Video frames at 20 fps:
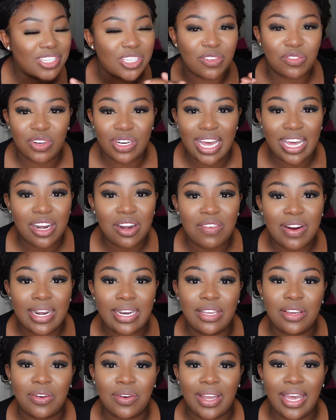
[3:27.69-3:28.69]
So if you're not
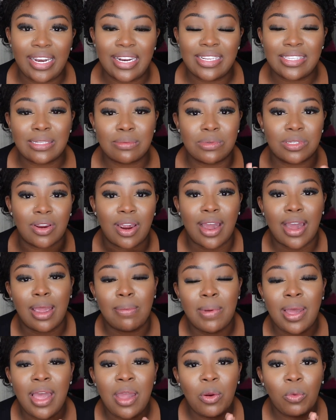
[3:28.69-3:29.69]
already, go ahead and
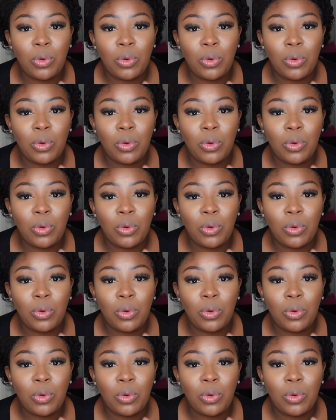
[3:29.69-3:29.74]
subscribe.